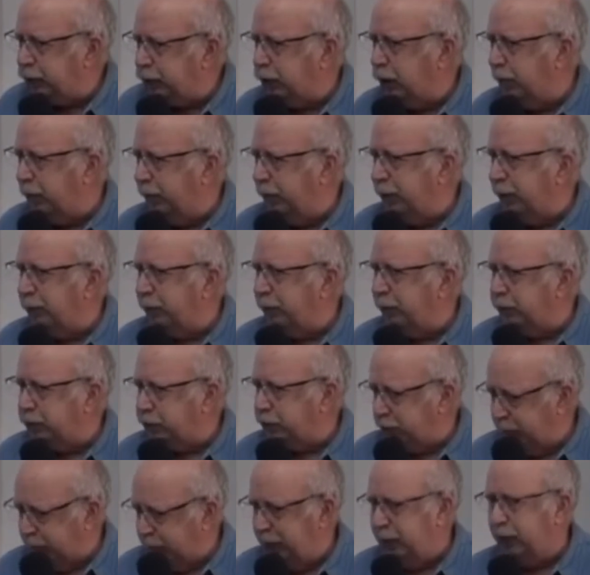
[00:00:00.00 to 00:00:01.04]
commitment
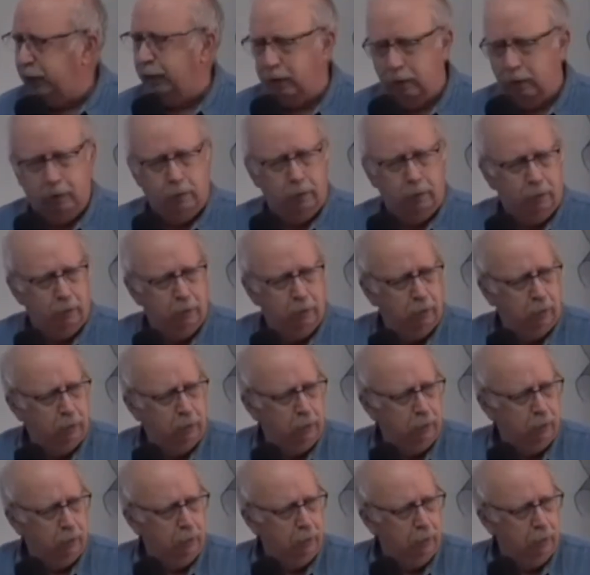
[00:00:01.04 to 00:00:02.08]
to me.
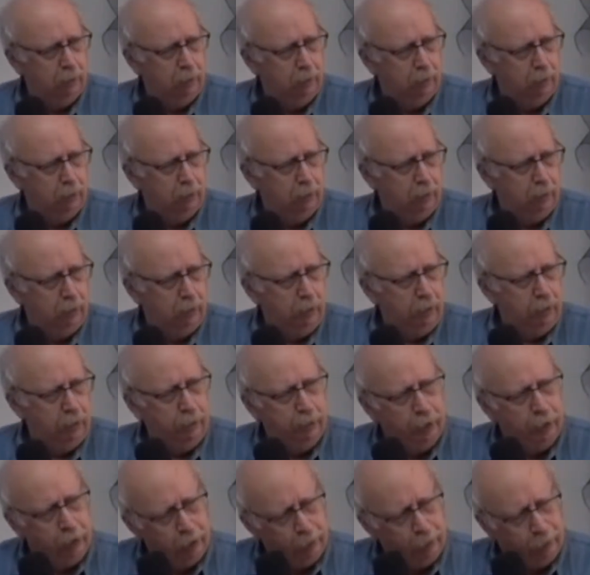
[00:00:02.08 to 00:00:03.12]
And
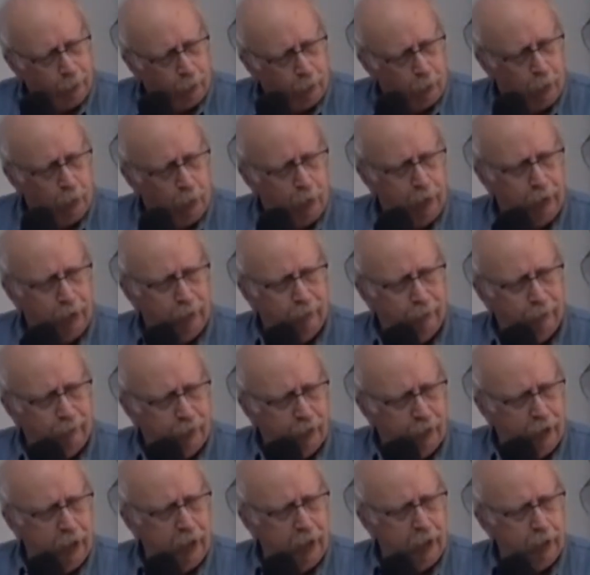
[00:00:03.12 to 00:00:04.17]
therefore, in
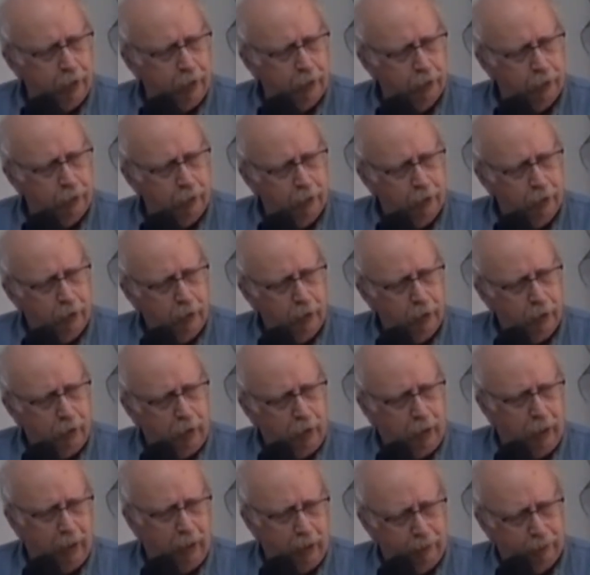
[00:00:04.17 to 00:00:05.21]
faith,
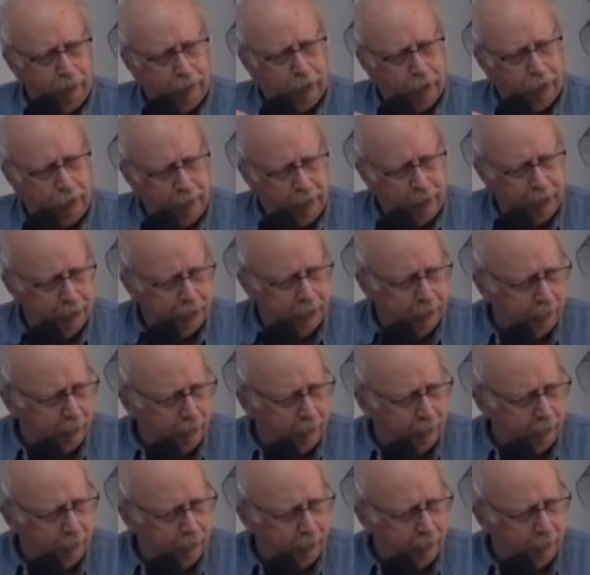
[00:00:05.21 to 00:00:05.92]
I have committed